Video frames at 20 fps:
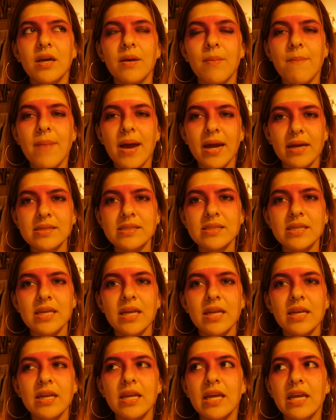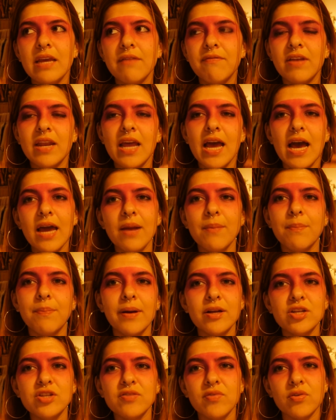Maxine, if it had a
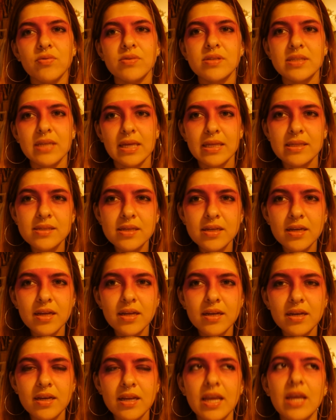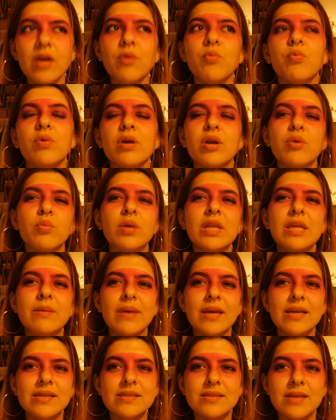bunch of those scenes in it, it wouldn't really
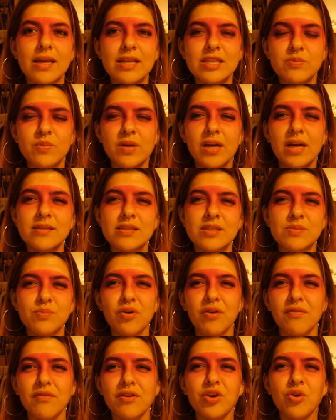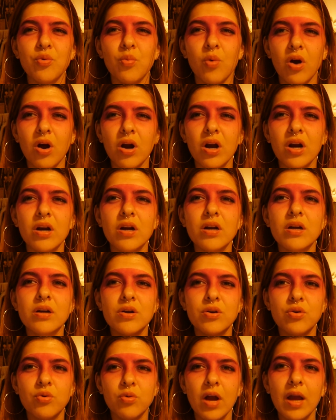make sense because it's more of a noir
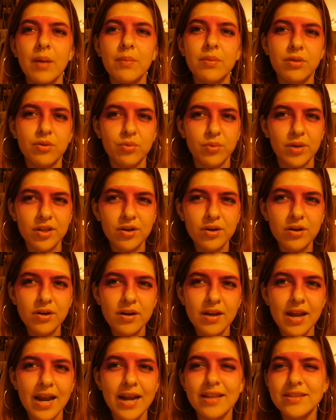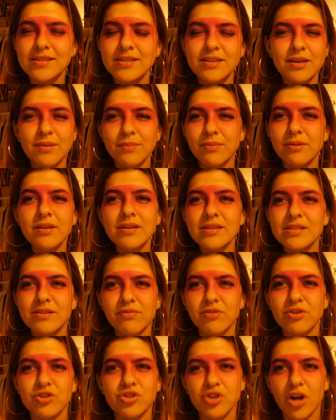crime thriller, and it's a completely
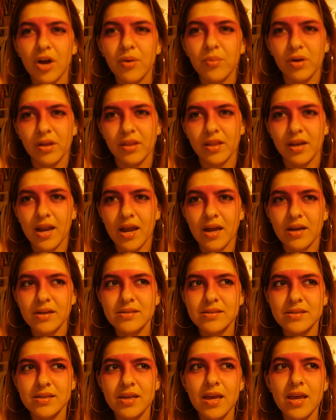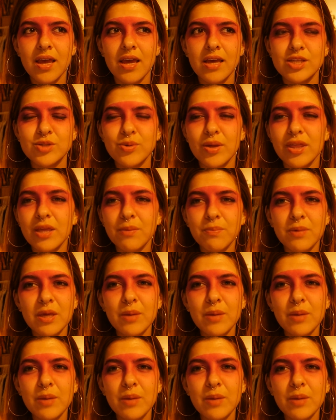different genre than X. So I think